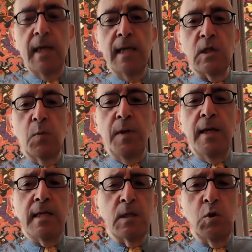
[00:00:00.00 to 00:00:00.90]
So
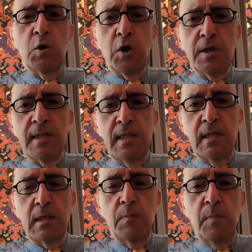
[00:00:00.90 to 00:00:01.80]
please do not
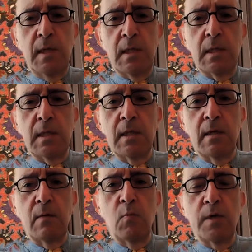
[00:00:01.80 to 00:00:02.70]
dismiss
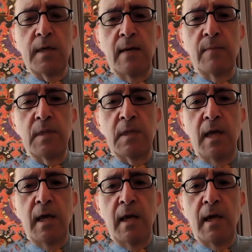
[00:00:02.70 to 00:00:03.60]
what I'm
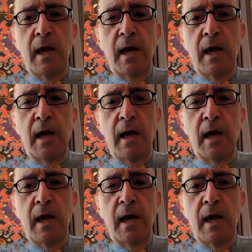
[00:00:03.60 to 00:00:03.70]
saying